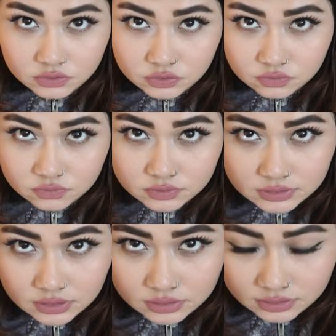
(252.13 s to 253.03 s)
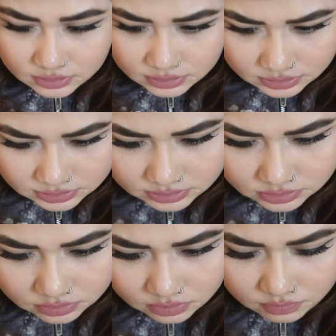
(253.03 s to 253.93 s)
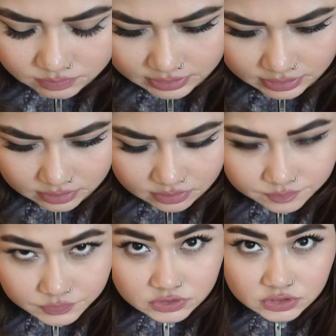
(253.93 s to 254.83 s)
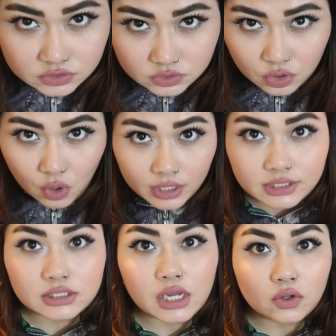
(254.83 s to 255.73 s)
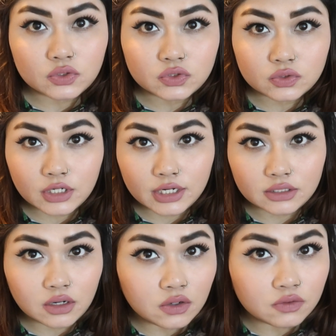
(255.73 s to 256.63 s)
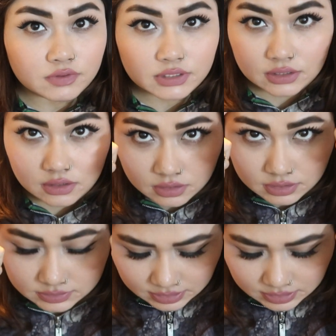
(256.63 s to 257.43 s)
use this over here just to lock it down. So right now over here it's